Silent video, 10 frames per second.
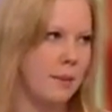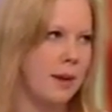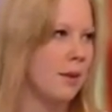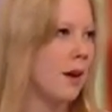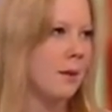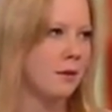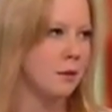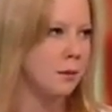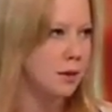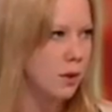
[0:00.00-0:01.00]
People are coming
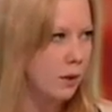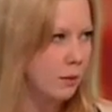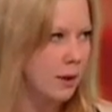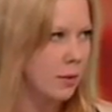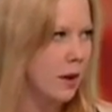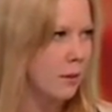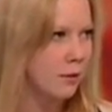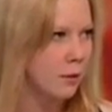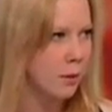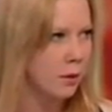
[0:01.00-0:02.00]
from Scotland, people are coming
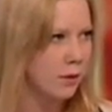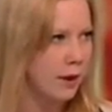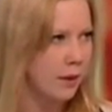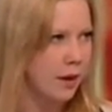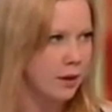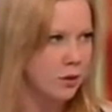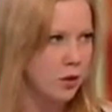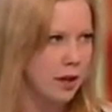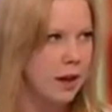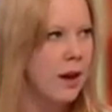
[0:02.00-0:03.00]
from all around the
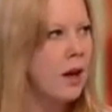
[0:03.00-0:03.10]
country,